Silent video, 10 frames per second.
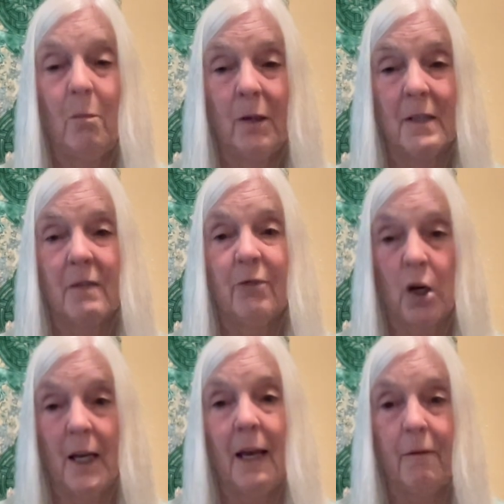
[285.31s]
plus
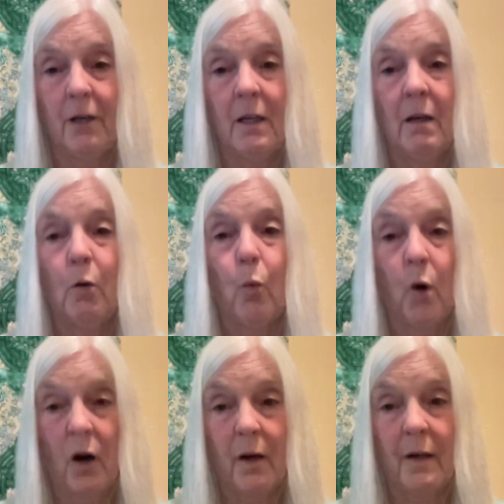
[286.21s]
very heavy
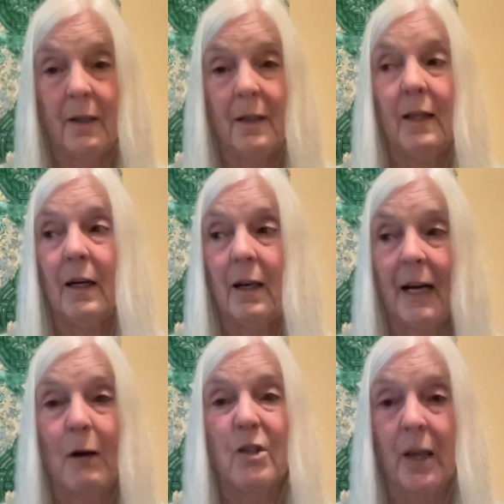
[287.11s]
work
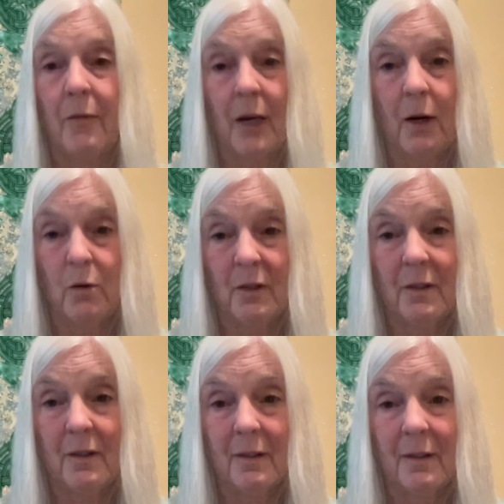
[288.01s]
outside the house.